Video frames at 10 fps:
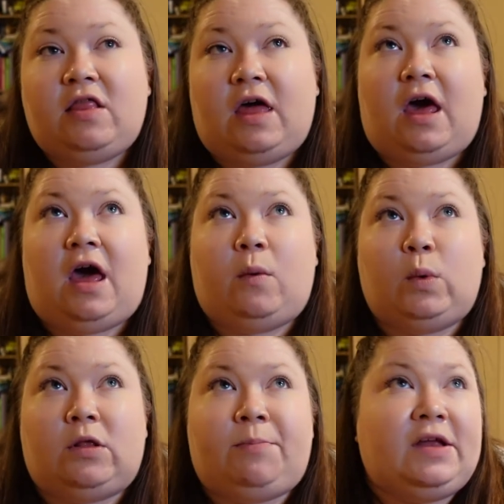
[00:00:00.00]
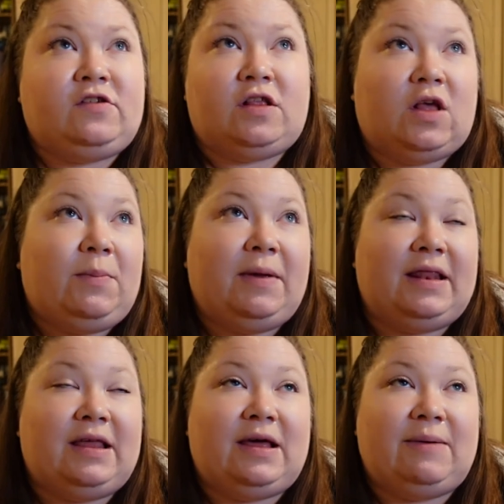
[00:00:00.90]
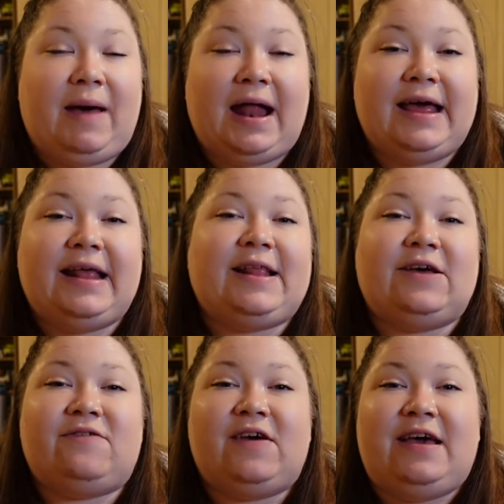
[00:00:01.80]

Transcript: There was pictures up in the palace of